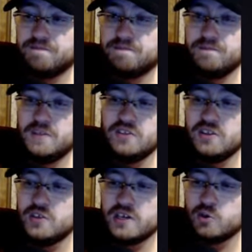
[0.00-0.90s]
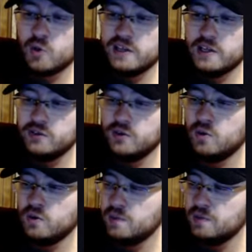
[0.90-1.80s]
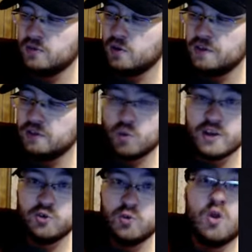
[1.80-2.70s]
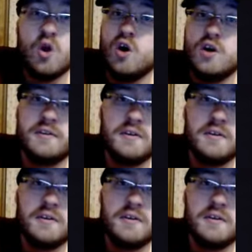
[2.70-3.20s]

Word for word: this seems like a Twilight Zone episode that's way too long